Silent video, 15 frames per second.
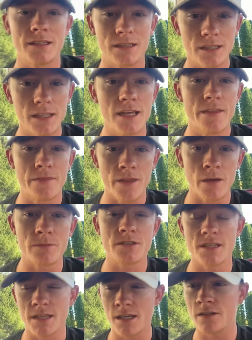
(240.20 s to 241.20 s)
led them
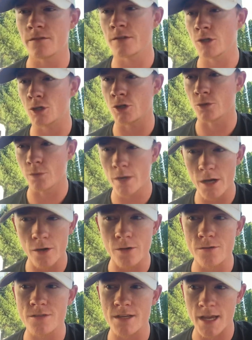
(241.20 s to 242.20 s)
to the end of their
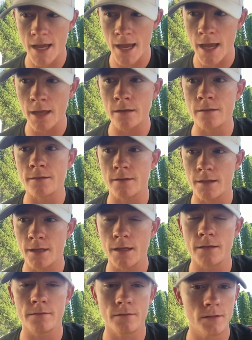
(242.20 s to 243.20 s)
careers, and
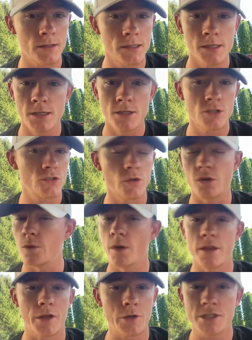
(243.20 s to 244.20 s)
it took
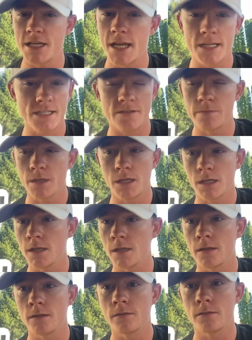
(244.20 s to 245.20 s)
away their chance of being
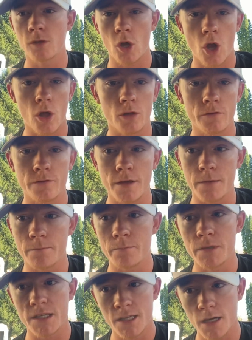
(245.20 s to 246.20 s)
in the Hall of Fame
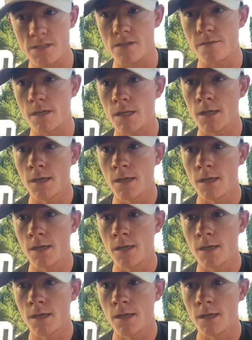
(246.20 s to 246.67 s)
because of it.